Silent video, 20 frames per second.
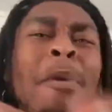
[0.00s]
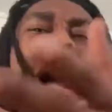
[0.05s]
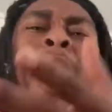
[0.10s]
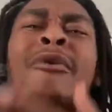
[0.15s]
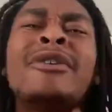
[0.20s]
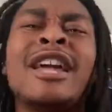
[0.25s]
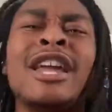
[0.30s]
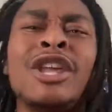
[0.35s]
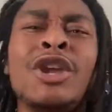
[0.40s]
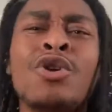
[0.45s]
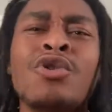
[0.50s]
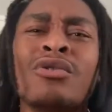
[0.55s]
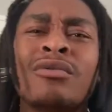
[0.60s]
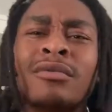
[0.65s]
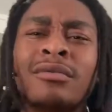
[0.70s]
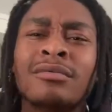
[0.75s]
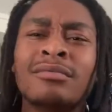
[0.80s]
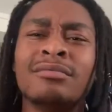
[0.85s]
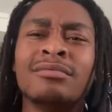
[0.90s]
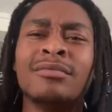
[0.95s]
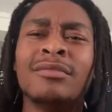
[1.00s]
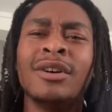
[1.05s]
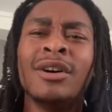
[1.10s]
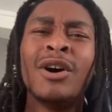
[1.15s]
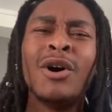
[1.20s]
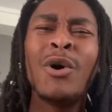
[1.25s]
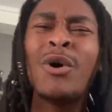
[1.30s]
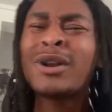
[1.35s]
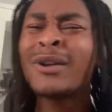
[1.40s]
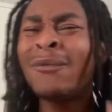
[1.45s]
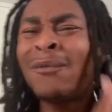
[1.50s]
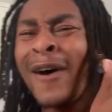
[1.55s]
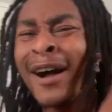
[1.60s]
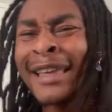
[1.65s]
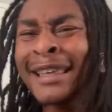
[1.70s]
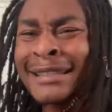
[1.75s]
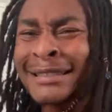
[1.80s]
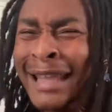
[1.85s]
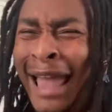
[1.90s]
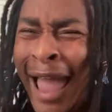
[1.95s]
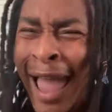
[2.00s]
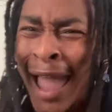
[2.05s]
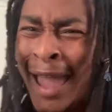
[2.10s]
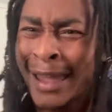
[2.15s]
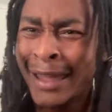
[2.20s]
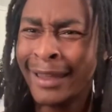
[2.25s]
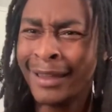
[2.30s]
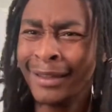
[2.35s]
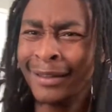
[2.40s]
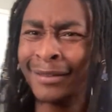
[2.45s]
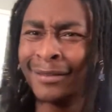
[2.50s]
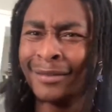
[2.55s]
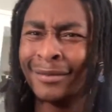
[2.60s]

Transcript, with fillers: power than you. Who the fuck is they?